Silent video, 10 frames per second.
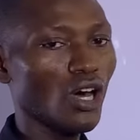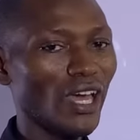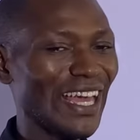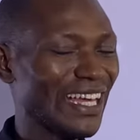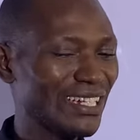
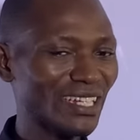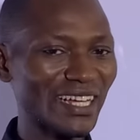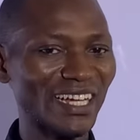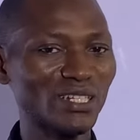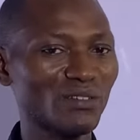any
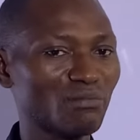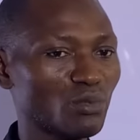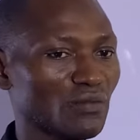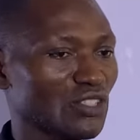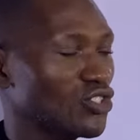kind of
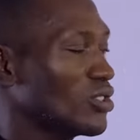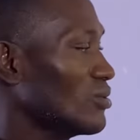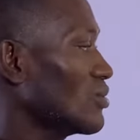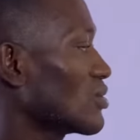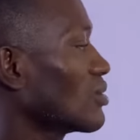
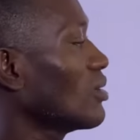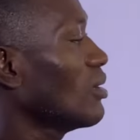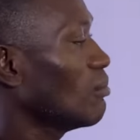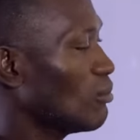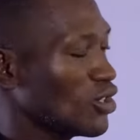provisions
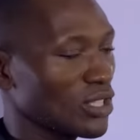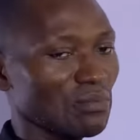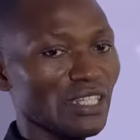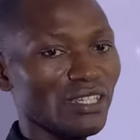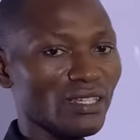must
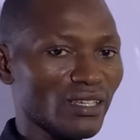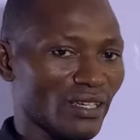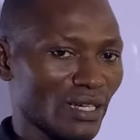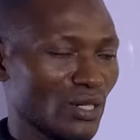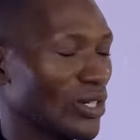be
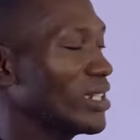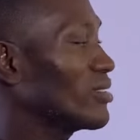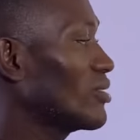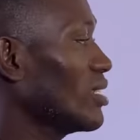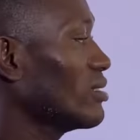
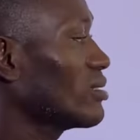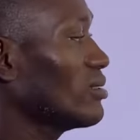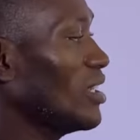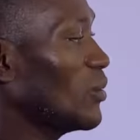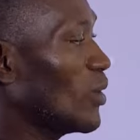credited.
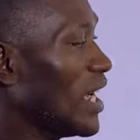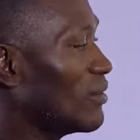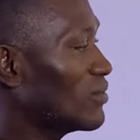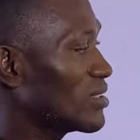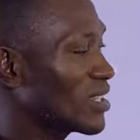Then we
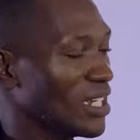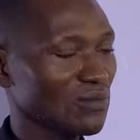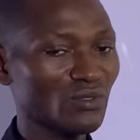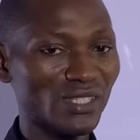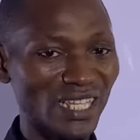have
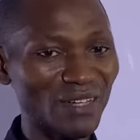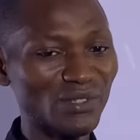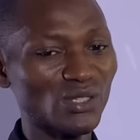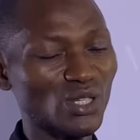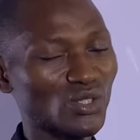reserve. Reserve
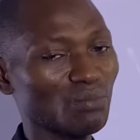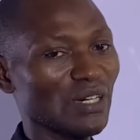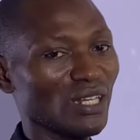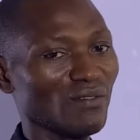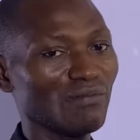is also
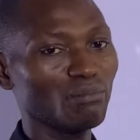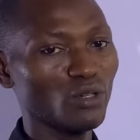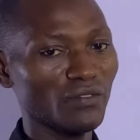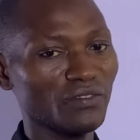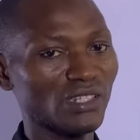part of
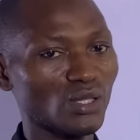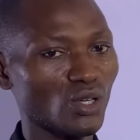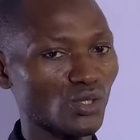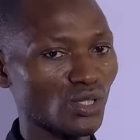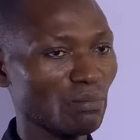profit
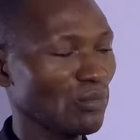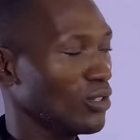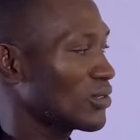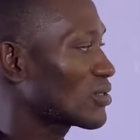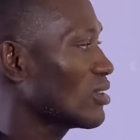or
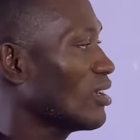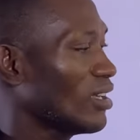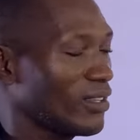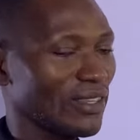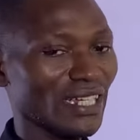surplus
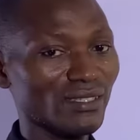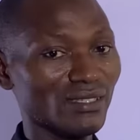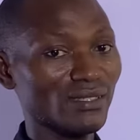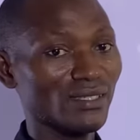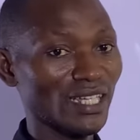that
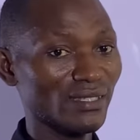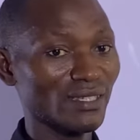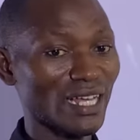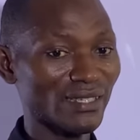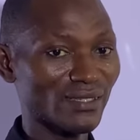is set
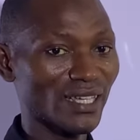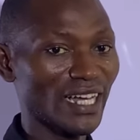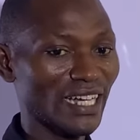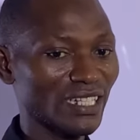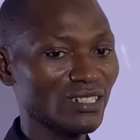
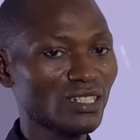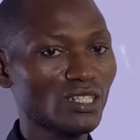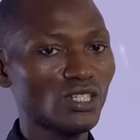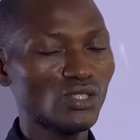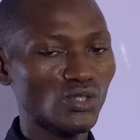aside
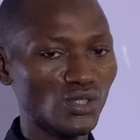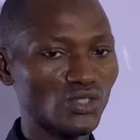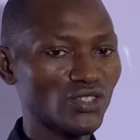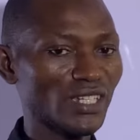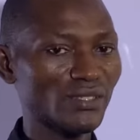to
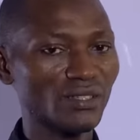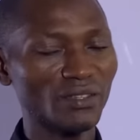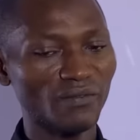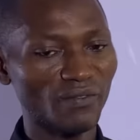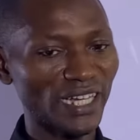strengthen
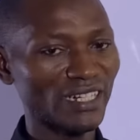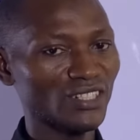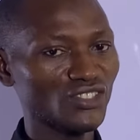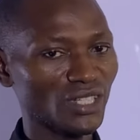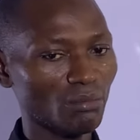the
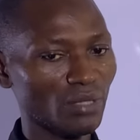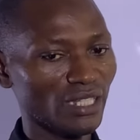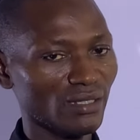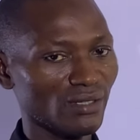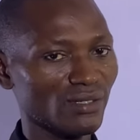financial
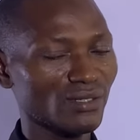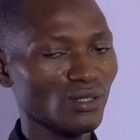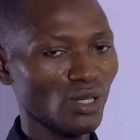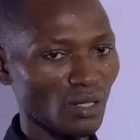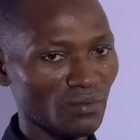base
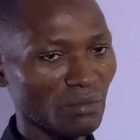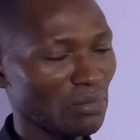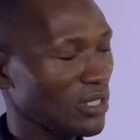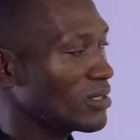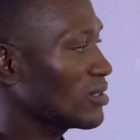of the
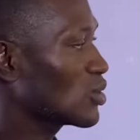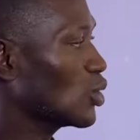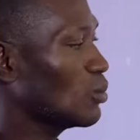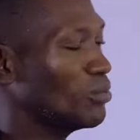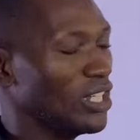business.
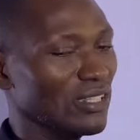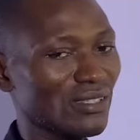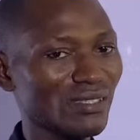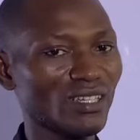So be it